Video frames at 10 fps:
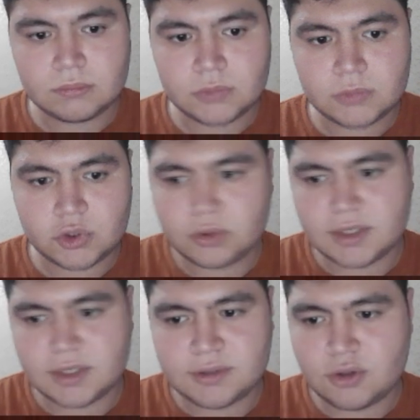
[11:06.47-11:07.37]
so
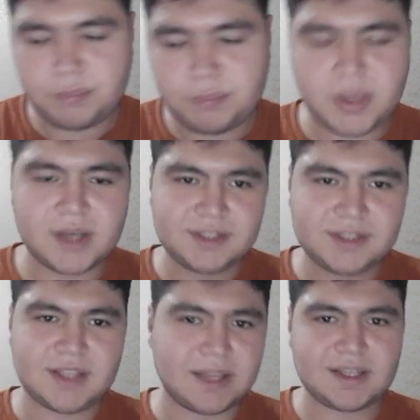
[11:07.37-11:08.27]
there is no package
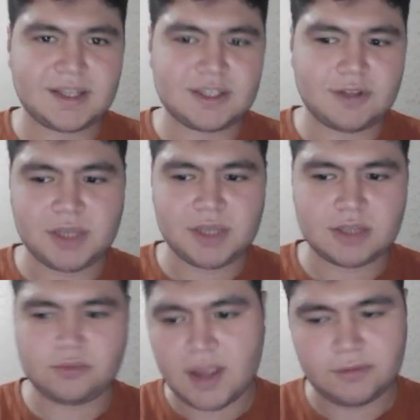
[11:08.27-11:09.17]
sending as well,
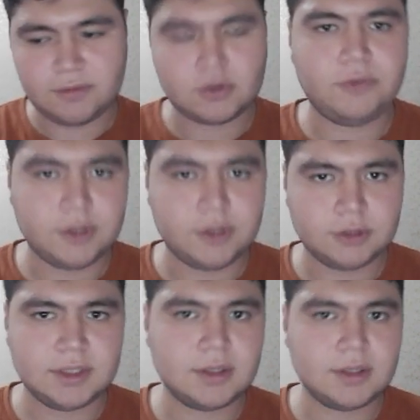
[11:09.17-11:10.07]
because we haven't
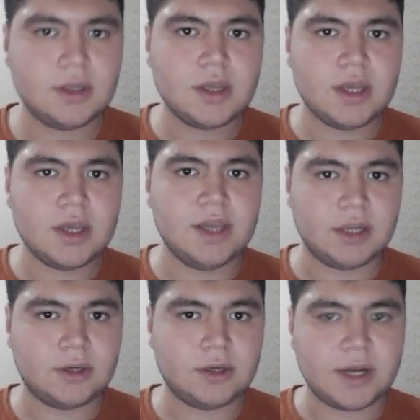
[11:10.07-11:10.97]
configured it in
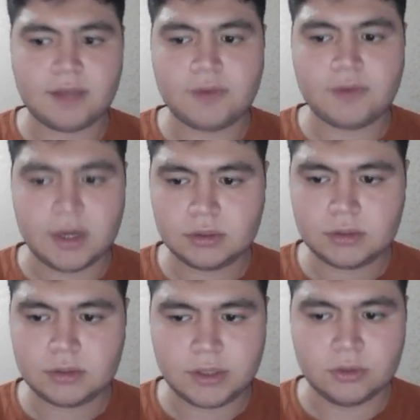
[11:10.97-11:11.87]
our ini file
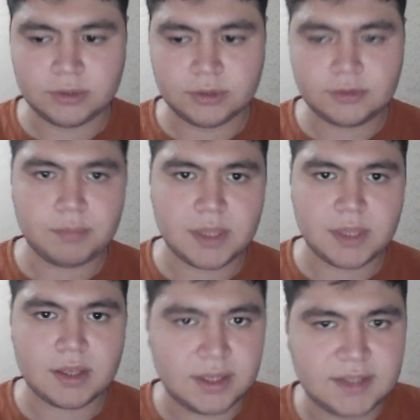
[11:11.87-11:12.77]
on the
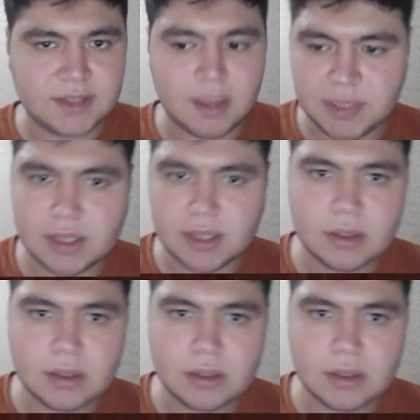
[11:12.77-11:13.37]
10b.